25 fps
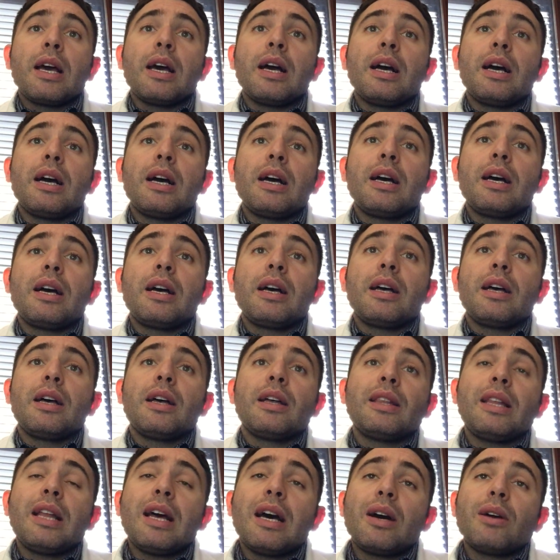
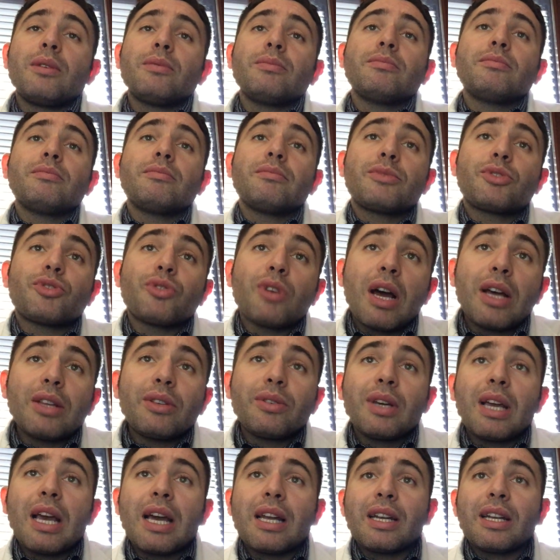Now, try
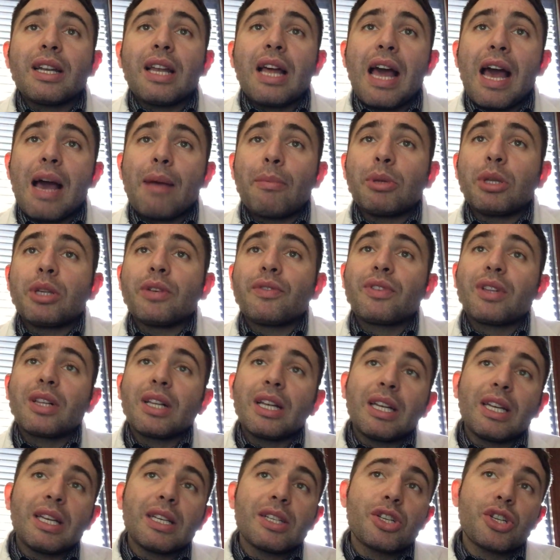to get in the habit of
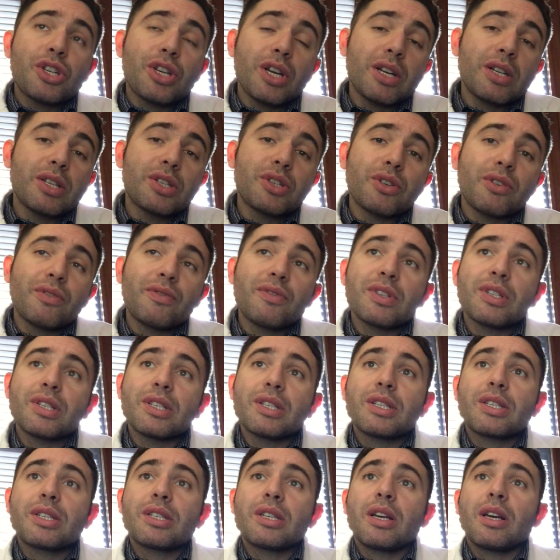cleaning shared
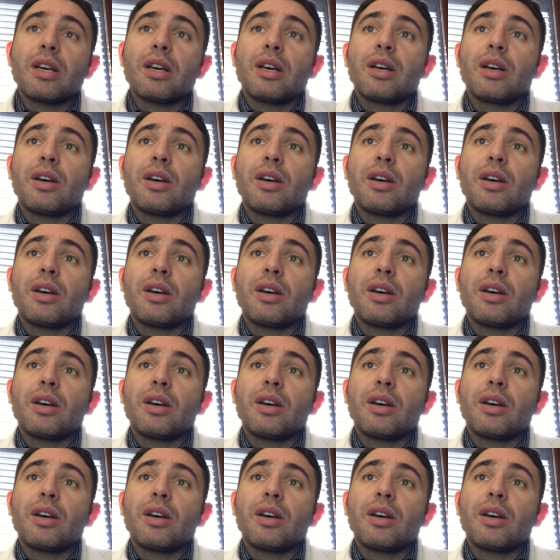surfaces